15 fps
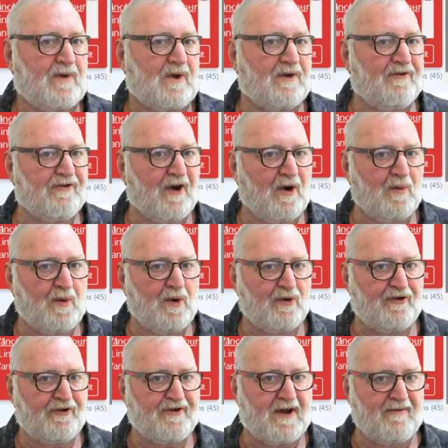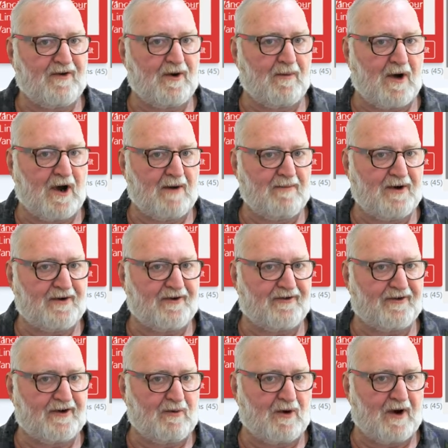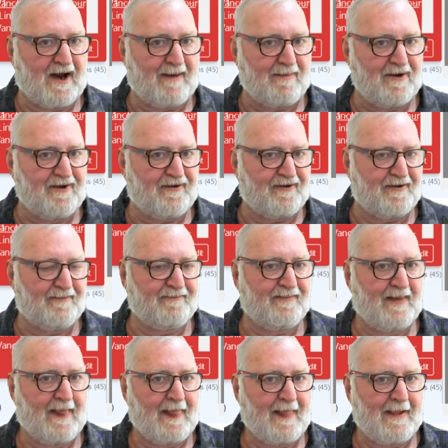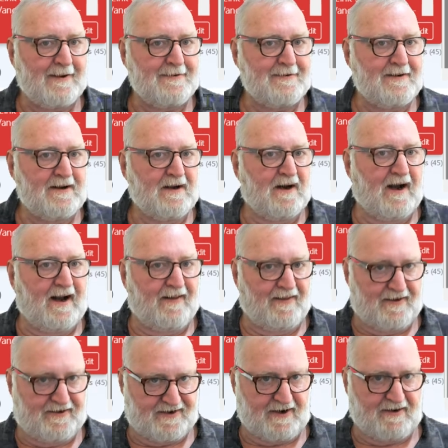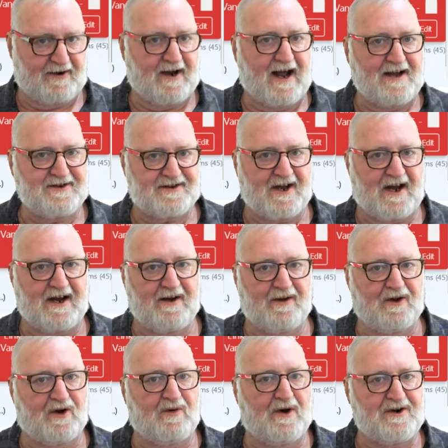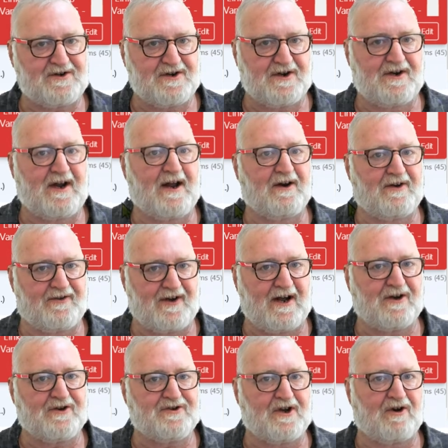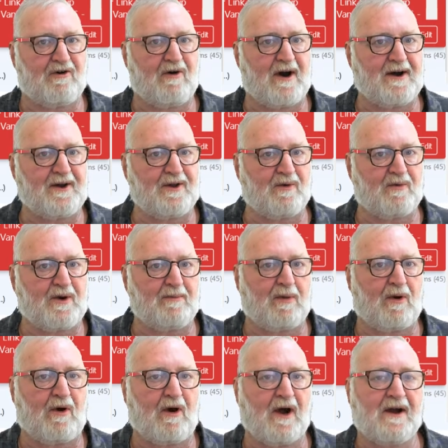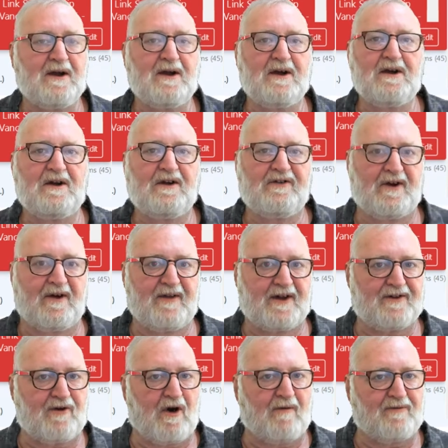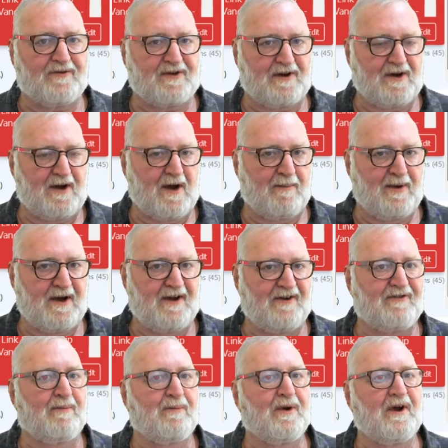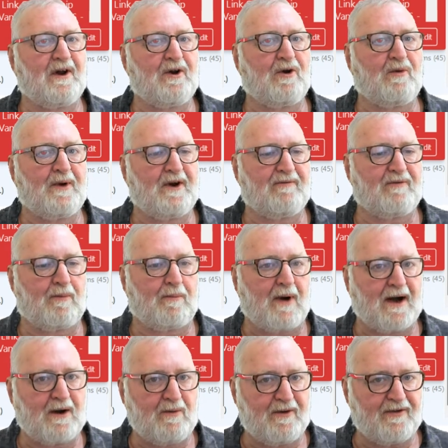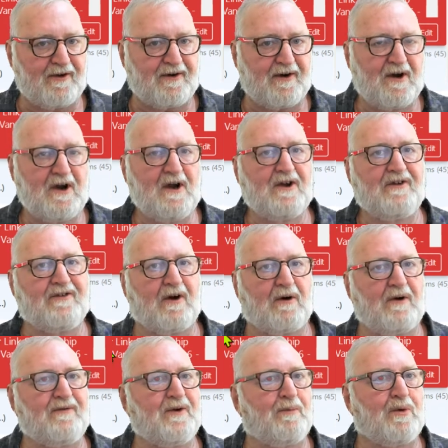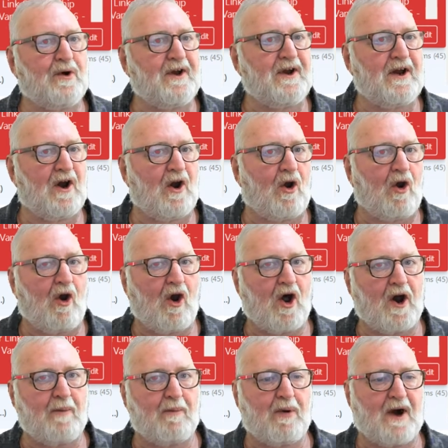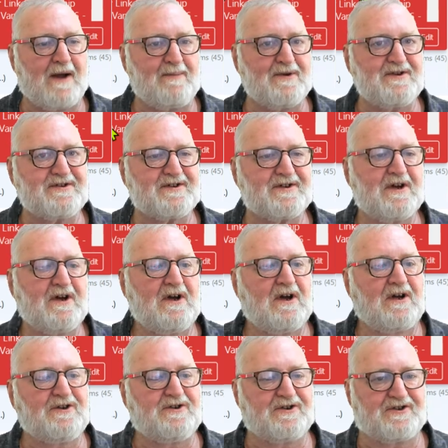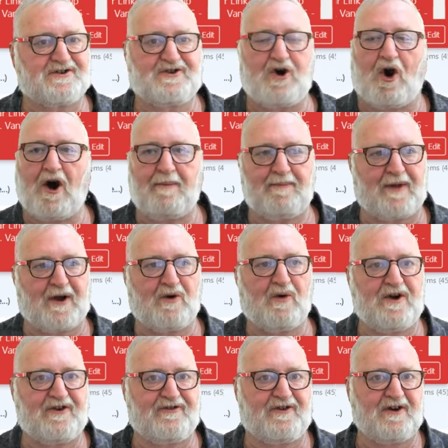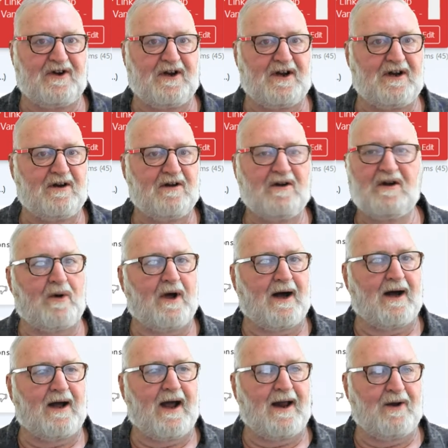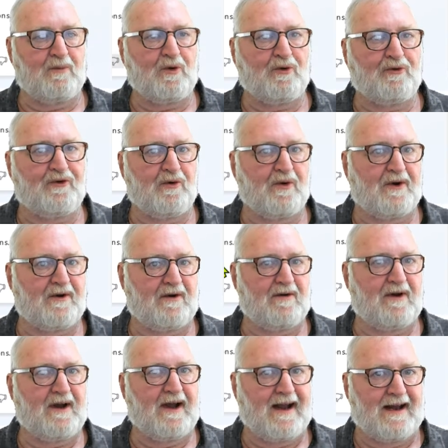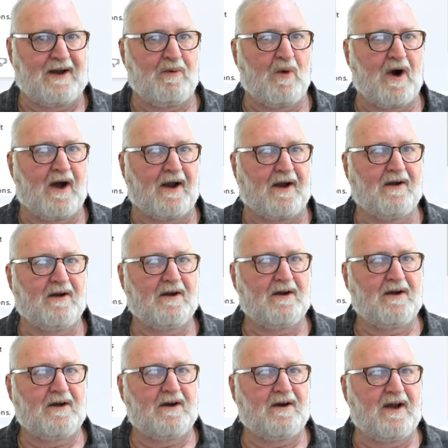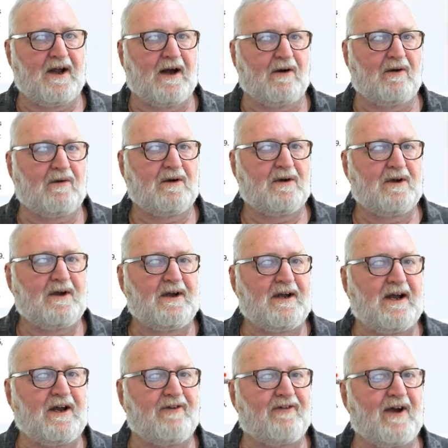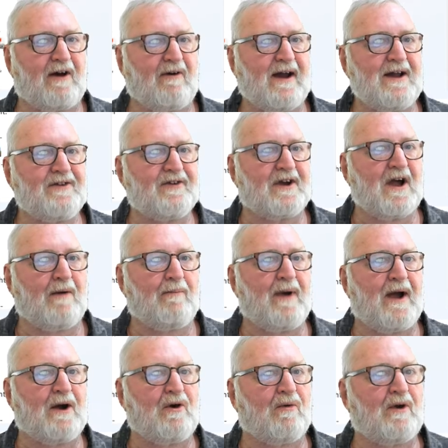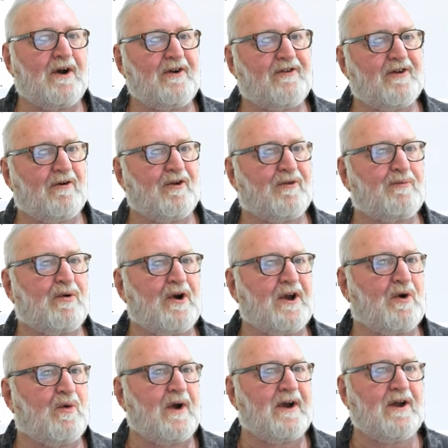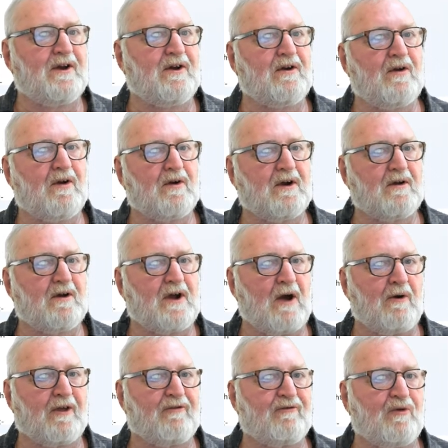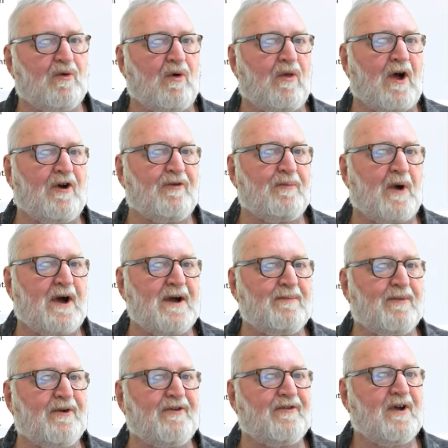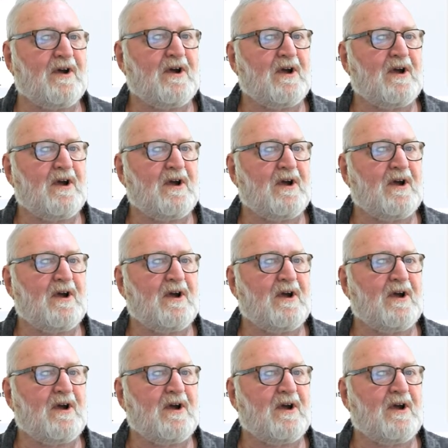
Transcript: So we'll just give it a moment to see what happens. And so it has taken the question, now it is now generating the reply. So that obviously appears to be a little bit of a bug with it. So if you're putting in a lot of papers, just type the question in and it will do it anyway. Now, here's our answer come back already. So it's pretty quick in going through all those papers.